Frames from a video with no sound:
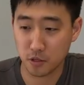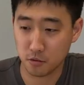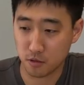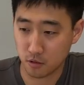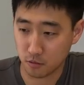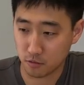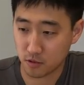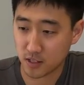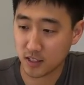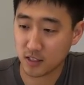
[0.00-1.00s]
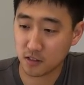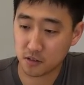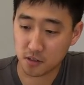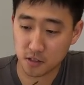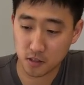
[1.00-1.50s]
use those uh,
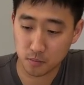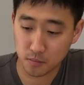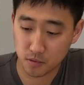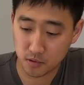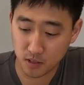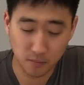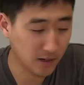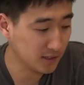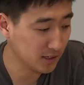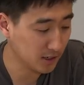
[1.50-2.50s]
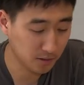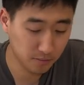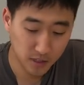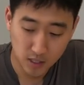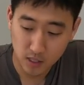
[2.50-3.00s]
systems in my setup.
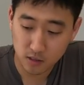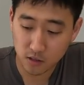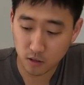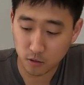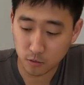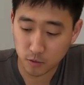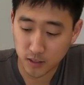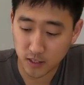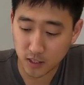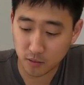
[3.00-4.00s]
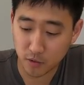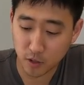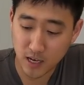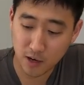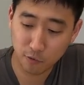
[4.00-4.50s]
So um, you
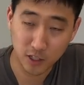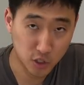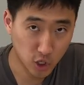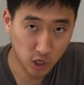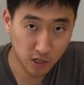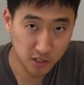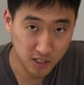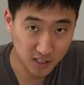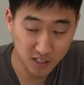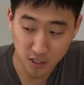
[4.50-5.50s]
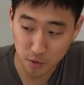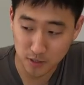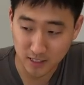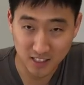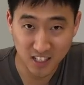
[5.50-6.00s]
can't really charge this and use it
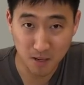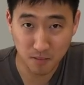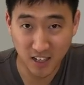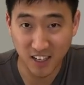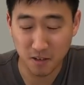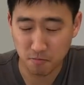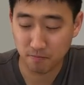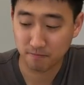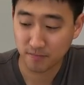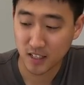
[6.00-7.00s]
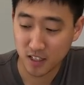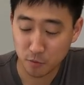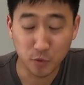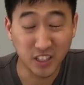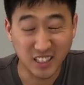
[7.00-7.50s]
at the same time,
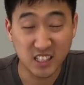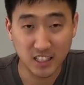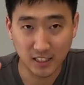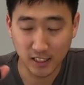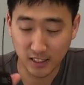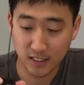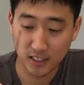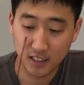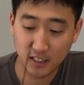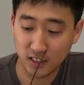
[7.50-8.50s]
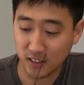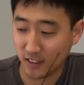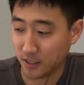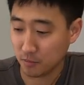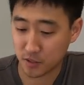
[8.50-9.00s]
realistically.
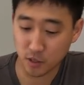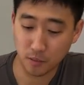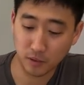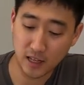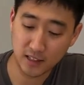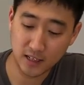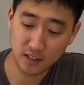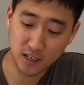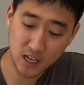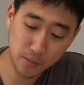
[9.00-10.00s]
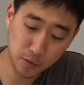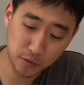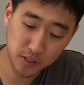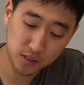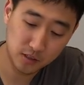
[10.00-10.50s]
Um, so I'm glad that they came out with
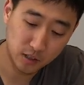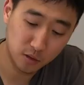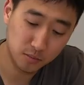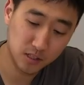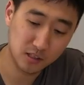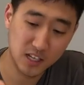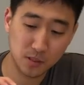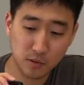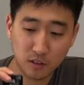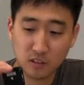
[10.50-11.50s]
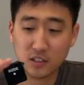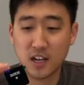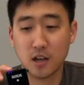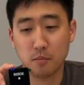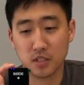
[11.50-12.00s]
this. I hope this lasts me a long
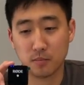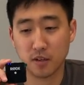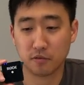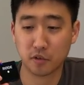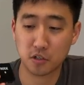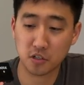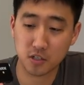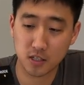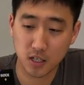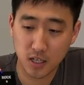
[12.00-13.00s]
time. This is my first